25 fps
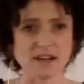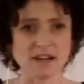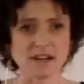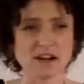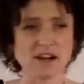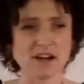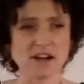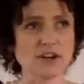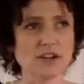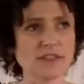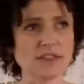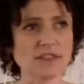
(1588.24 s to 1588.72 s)

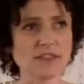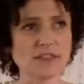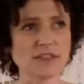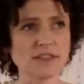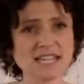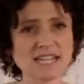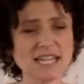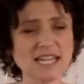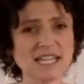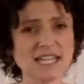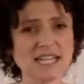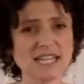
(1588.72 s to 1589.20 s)
or that's
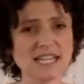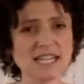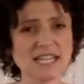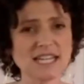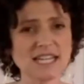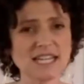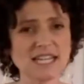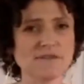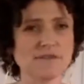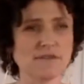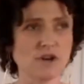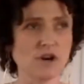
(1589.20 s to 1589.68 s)
kind of the
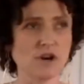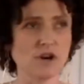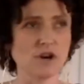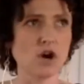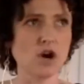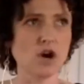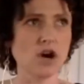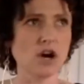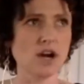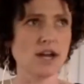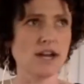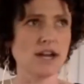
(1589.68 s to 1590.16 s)
info
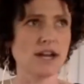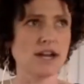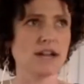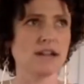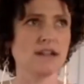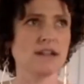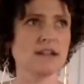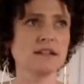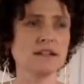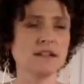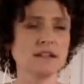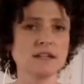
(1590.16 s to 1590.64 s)
on
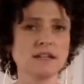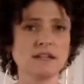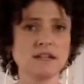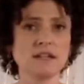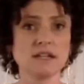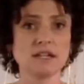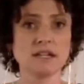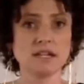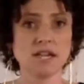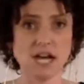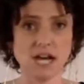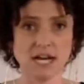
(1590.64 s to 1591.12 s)

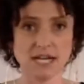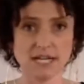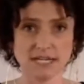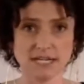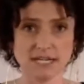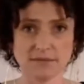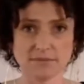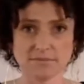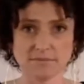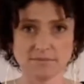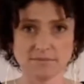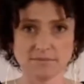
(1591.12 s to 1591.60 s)

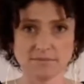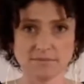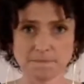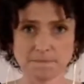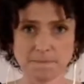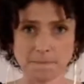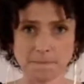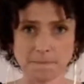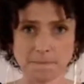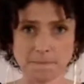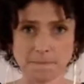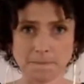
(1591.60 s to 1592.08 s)
honey,
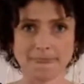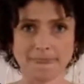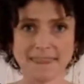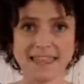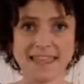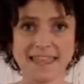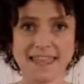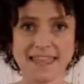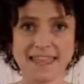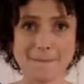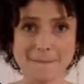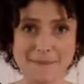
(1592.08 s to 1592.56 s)

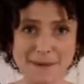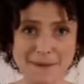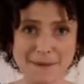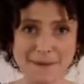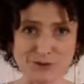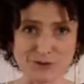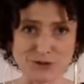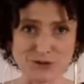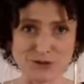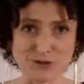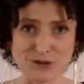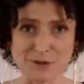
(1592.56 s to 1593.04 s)
maple
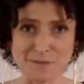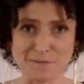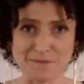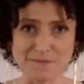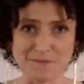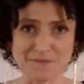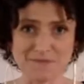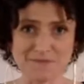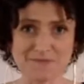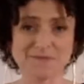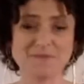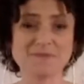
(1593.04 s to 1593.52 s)
syrup,
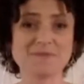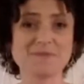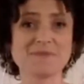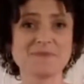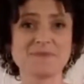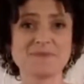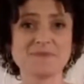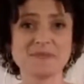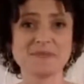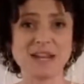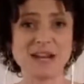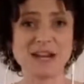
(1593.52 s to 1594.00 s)

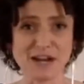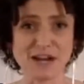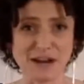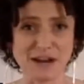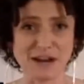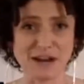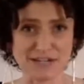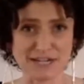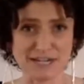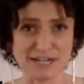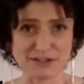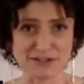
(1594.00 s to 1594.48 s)

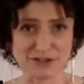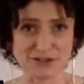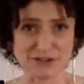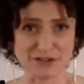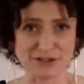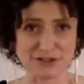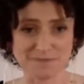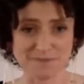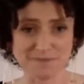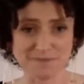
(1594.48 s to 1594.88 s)
agave nectar.